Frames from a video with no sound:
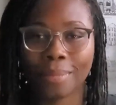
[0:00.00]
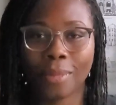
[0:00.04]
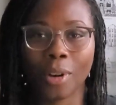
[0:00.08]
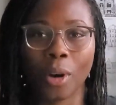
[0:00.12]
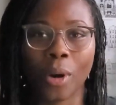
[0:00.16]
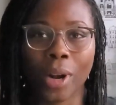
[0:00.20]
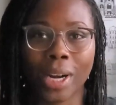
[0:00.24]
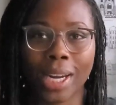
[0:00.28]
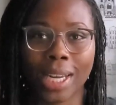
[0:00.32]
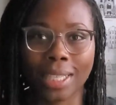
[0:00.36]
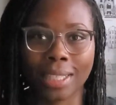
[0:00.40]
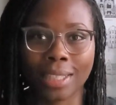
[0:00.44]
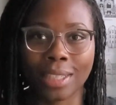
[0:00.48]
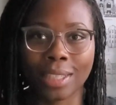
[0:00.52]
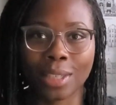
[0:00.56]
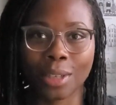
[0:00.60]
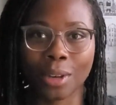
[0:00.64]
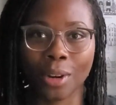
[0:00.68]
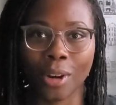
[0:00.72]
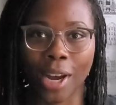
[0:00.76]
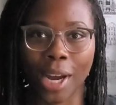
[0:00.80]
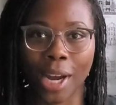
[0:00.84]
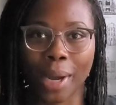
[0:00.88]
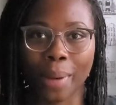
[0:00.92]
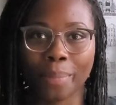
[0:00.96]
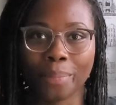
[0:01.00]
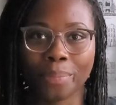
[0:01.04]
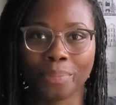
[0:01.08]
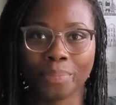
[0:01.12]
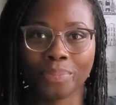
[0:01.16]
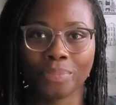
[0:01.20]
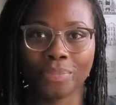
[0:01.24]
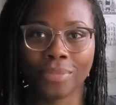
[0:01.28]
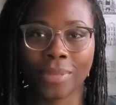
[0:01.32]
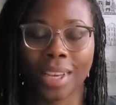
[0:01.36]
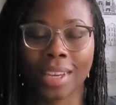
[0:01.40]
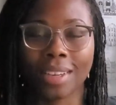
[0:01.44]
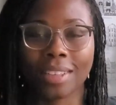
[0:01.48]
on Instagram.
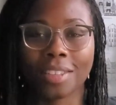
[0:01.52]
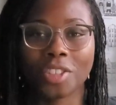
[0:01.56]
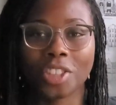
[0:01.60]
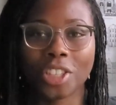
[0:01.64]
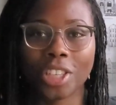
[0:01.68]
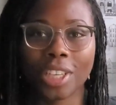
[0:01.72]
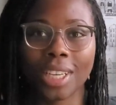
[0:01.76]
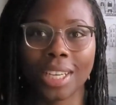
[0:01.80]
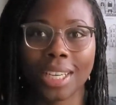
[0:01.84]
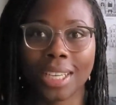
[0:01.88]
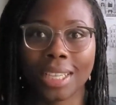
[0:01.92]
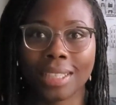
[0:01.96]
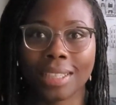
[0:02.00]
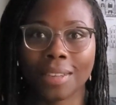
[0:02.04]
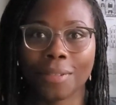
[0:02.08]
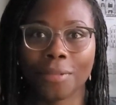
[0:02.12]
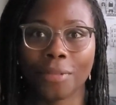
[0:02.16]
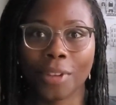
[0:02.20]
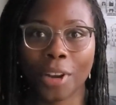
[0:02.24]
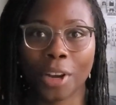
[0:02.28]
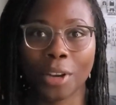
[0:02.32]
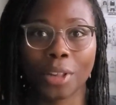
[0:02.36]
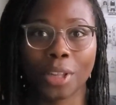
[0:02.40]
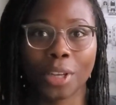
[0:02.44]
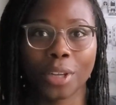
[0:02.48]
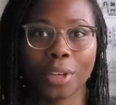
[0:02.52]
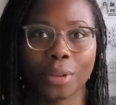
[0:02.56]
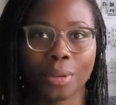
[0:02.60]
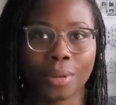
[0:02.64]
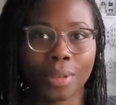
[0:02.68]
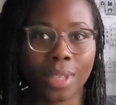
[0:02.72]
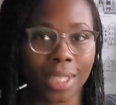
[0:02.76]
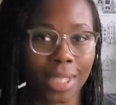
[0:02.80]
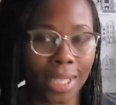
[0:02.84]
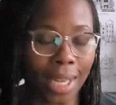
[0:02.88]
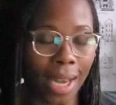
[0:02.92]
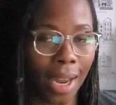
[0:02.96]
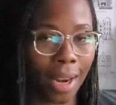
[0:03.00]
She is a fairly new
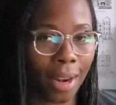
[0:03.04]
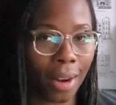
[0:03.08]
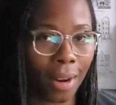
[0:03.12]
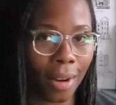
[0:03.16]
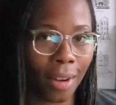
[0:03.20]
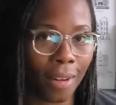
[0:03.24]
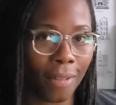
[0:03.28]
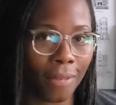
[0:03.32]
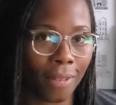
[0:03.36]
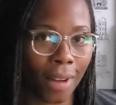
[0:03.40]
designer,